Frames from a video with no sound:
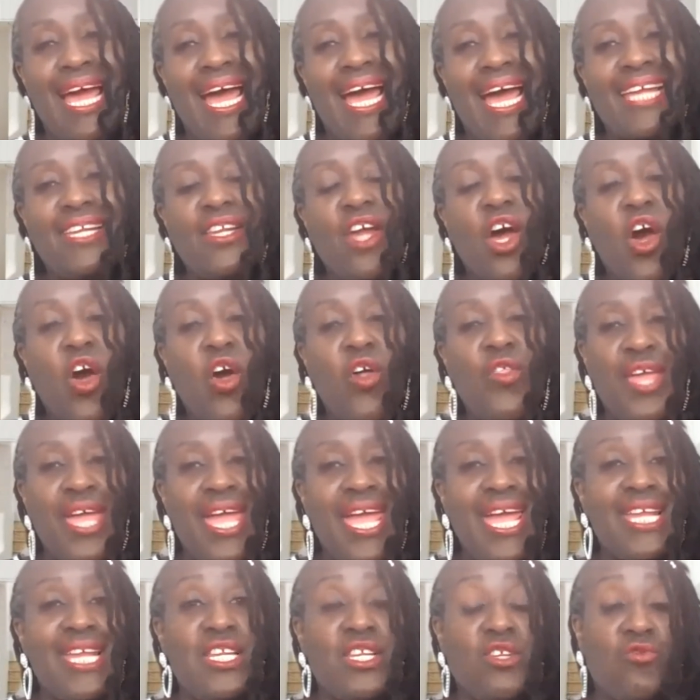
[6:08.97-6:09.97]
And are there
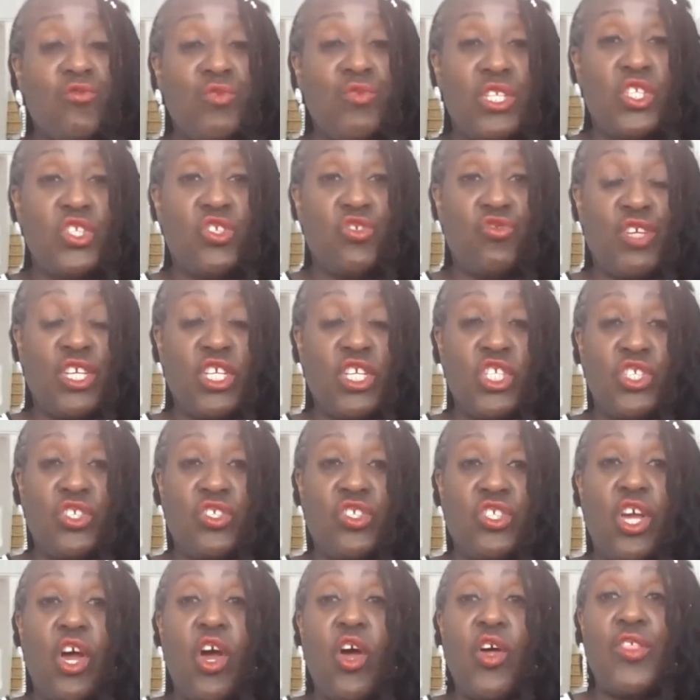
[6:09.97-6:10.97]
any
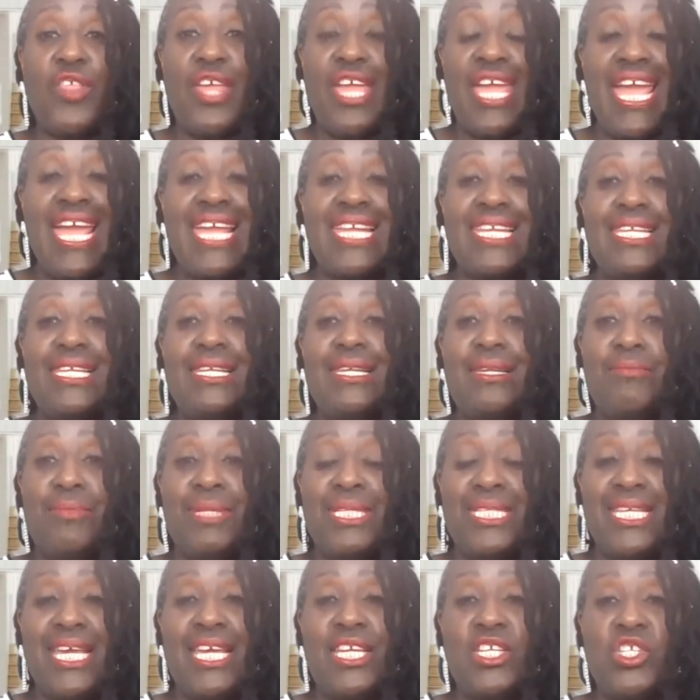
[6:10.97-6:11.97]
restrictions? Are there any
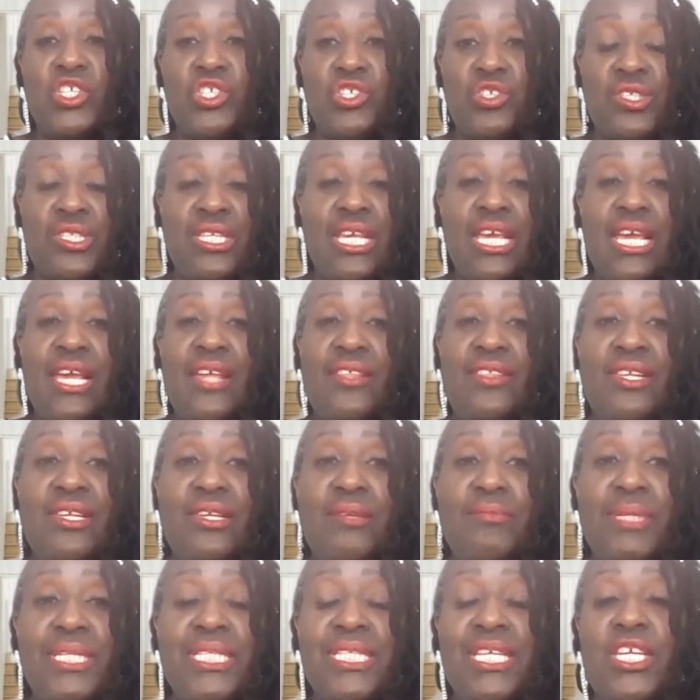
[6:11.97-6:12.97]
limitations? The
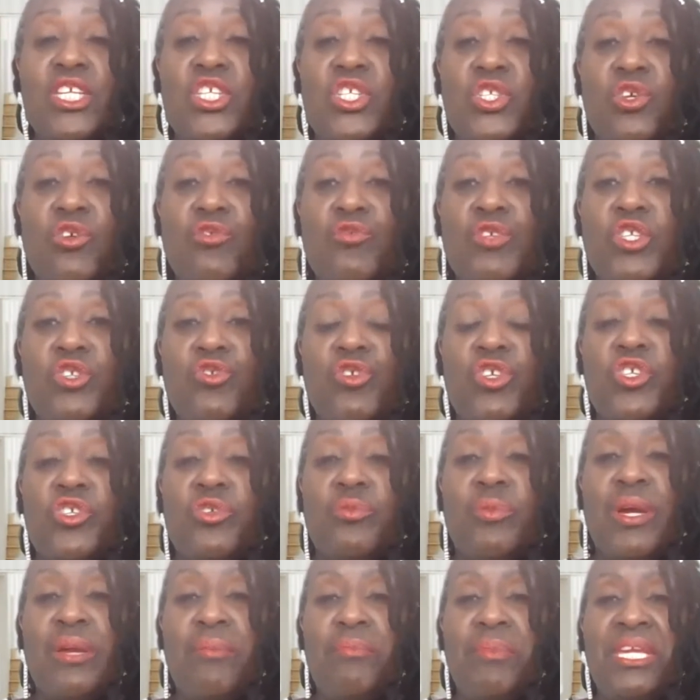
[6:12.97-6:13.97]
limitation or
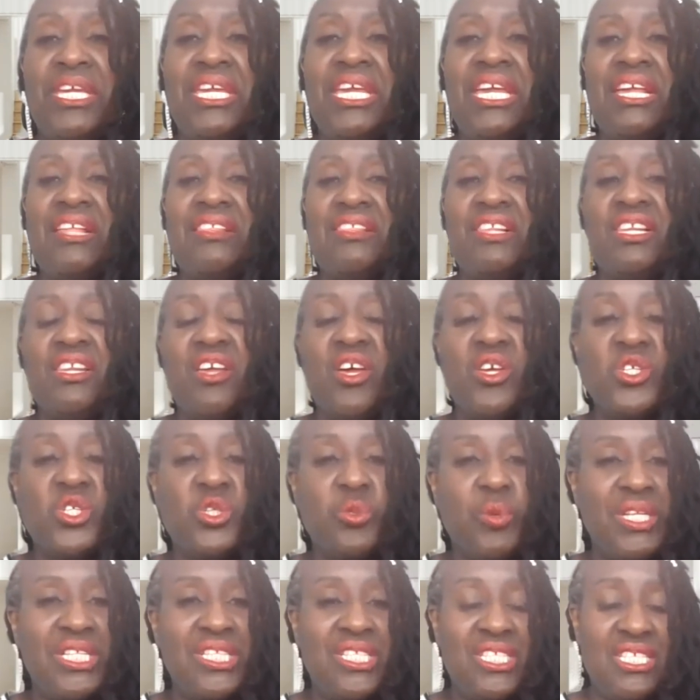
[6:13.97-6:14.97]
restriction might be the last
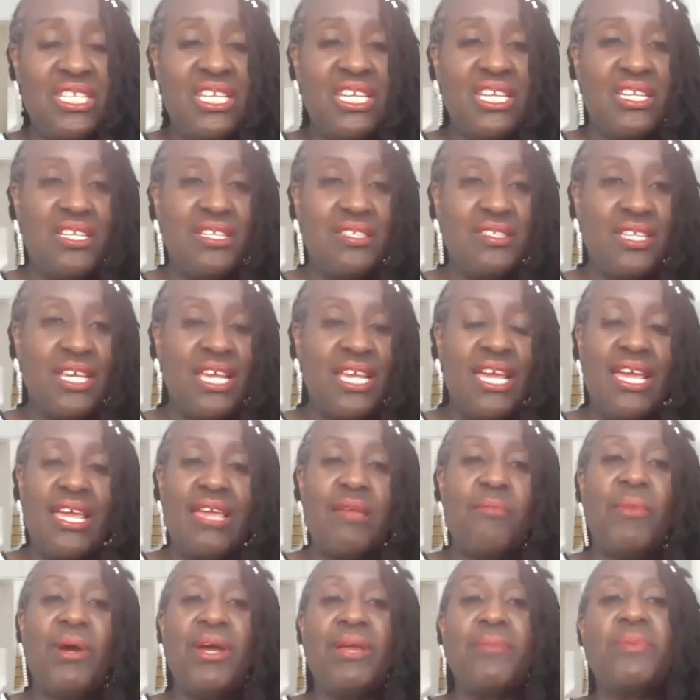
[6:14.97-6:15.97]
20 years.
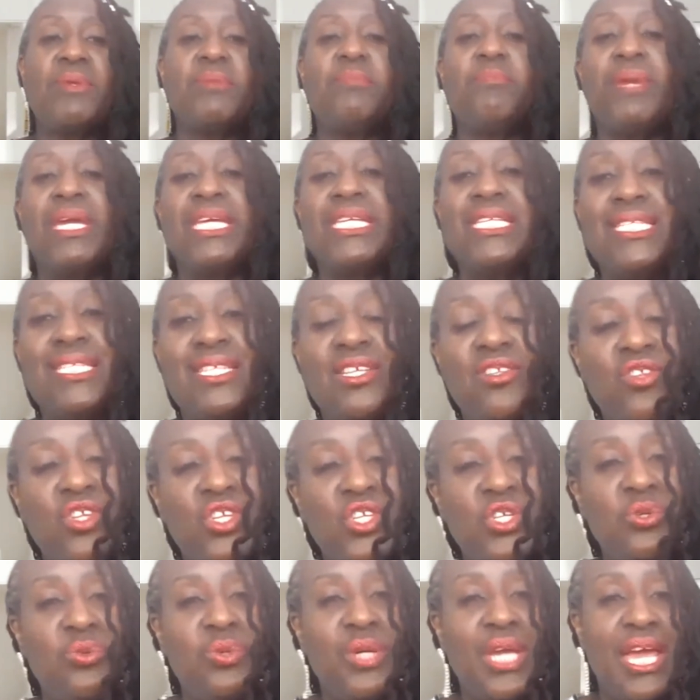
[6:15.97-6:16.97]
It might be based in
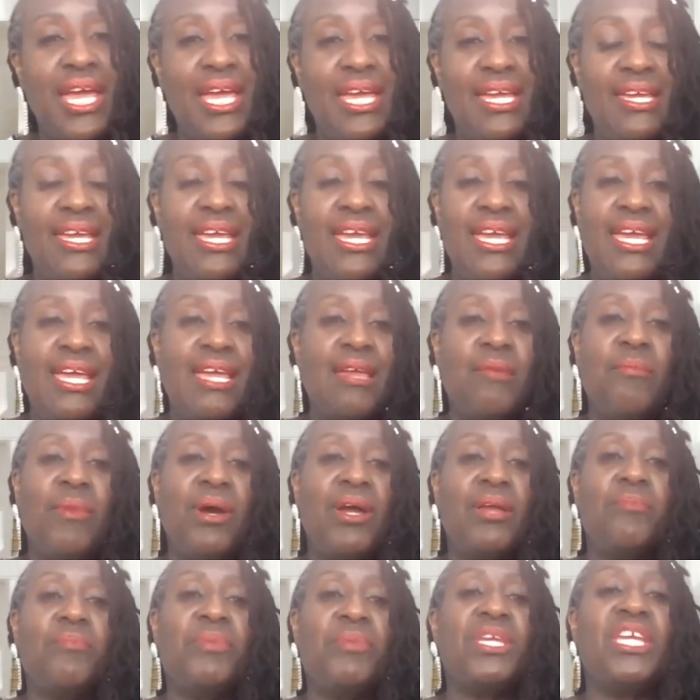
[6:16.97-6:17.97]
the UK. It
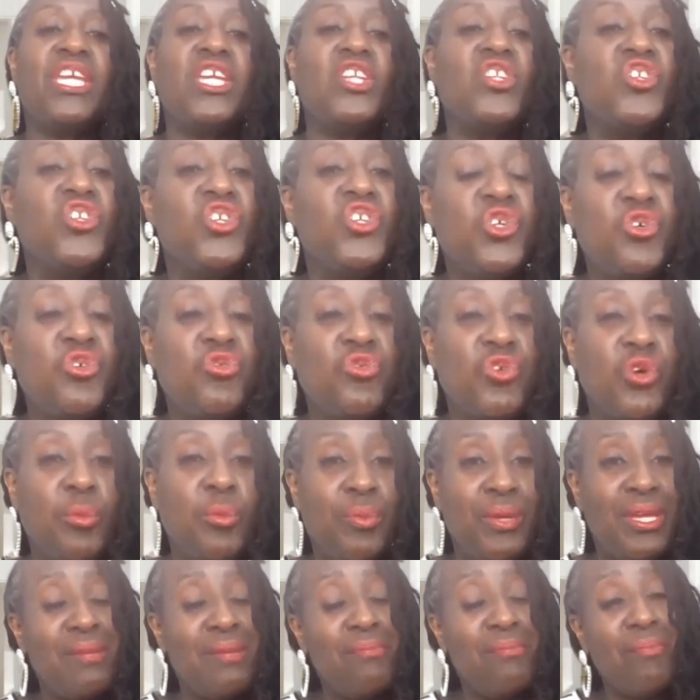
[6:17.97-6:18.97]
might be in
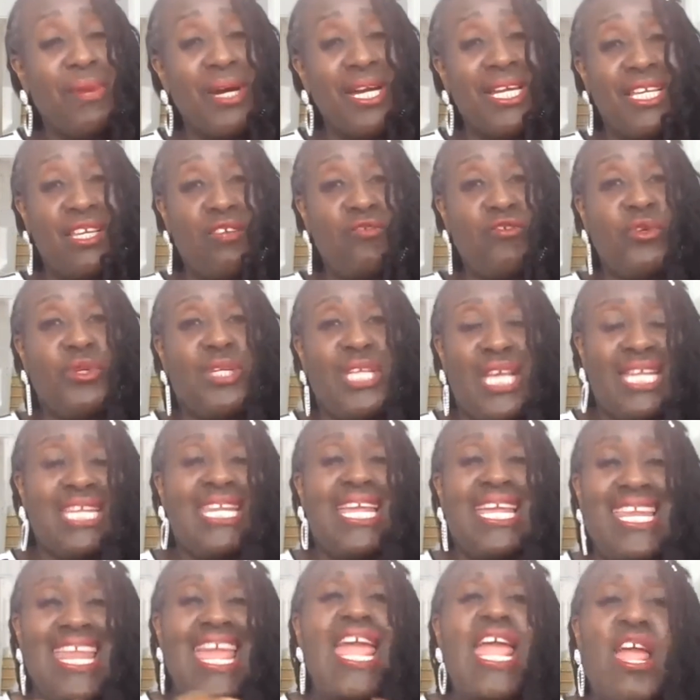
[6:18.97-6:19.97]
Europe. It might give you
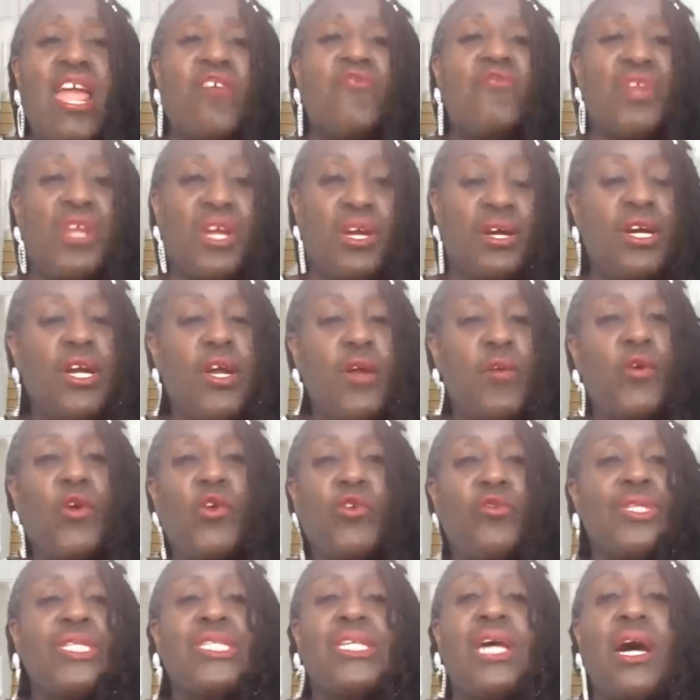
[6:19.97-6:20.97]
an area
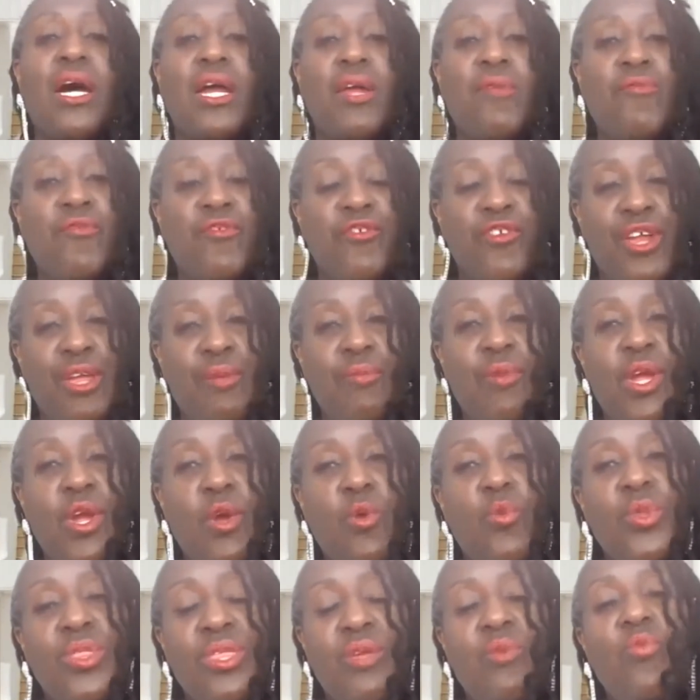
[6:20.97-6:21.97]
or a time frame
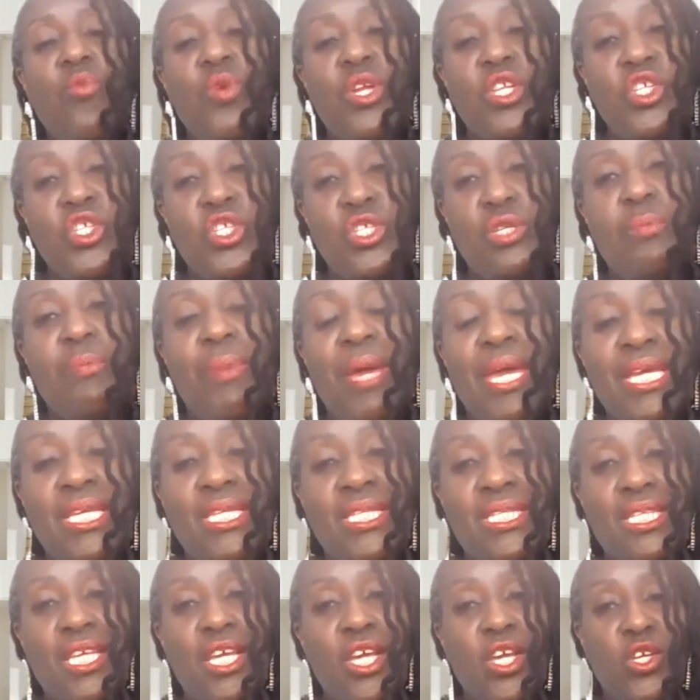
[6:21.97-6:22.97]
within which to
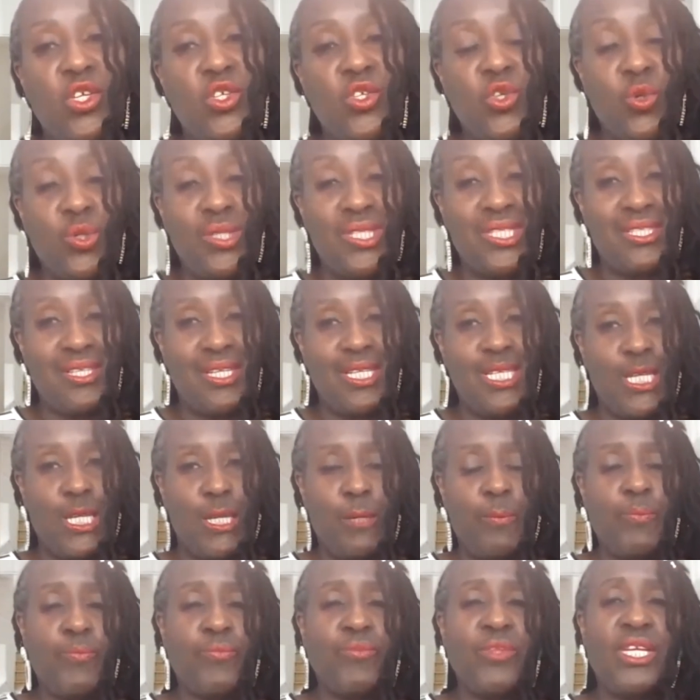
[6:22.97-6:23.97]
base your study.